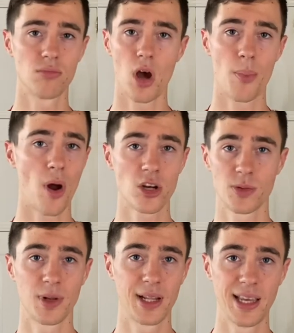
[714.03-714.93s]

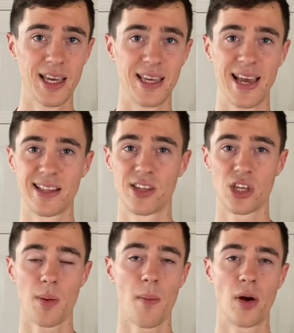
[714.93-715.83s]
approximately get the
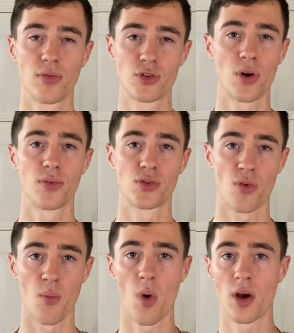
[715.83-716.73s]
same amount of truffles
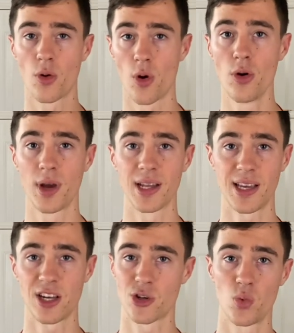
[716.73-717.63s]
from one grow kit
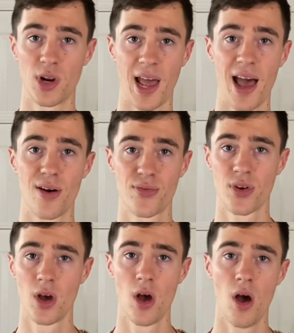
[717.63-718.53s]
as you would have
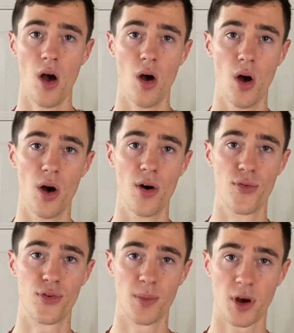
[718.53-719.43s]
uh,
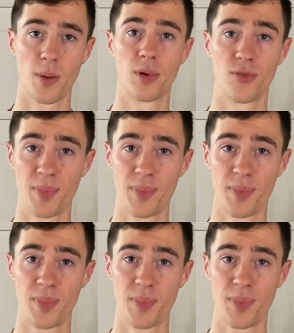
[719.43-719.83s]
from a couple of